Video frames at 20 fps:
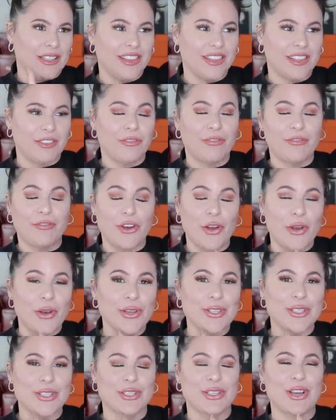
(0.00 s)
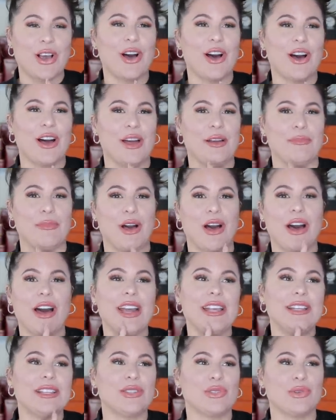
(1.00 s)
the first time
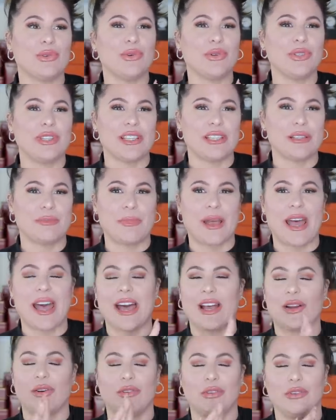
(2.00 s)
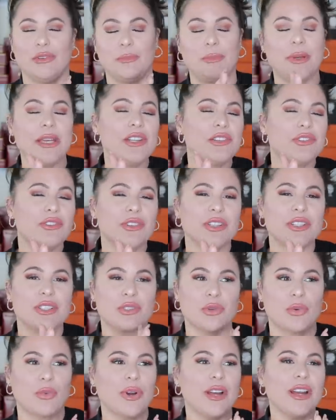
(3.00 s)
I saw this bag on
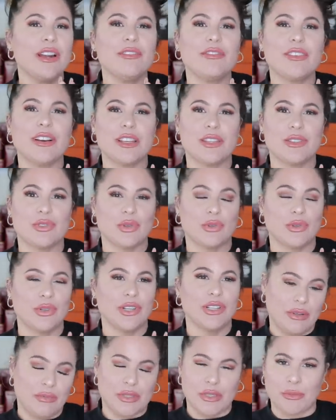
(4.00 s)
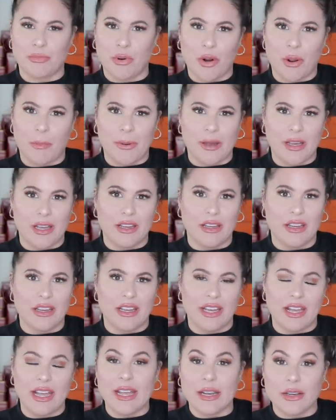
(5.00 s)
Pinterest or wherever I saw it, it was a proper
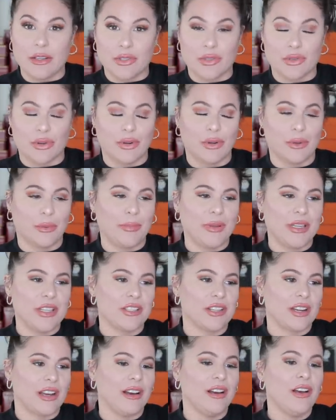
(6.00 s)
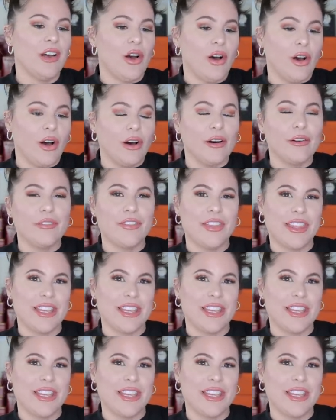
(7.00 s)
uh, editorial picture of